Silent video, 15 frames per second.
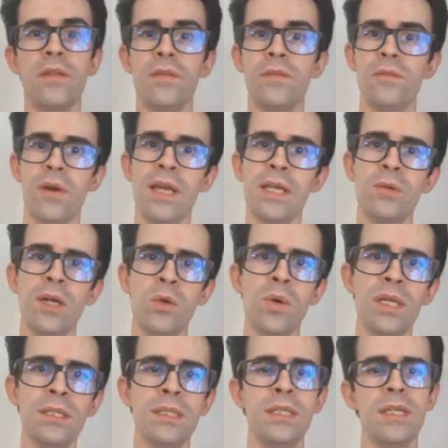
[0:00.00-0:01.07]
the regular
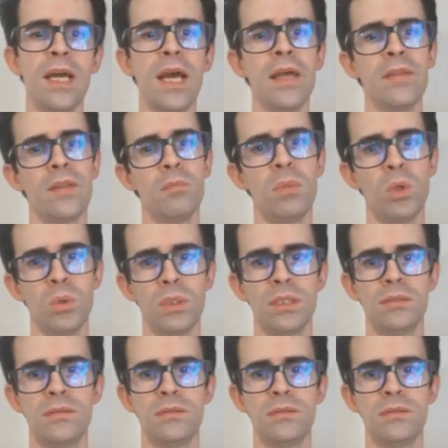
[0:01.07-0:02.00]
one and the bold.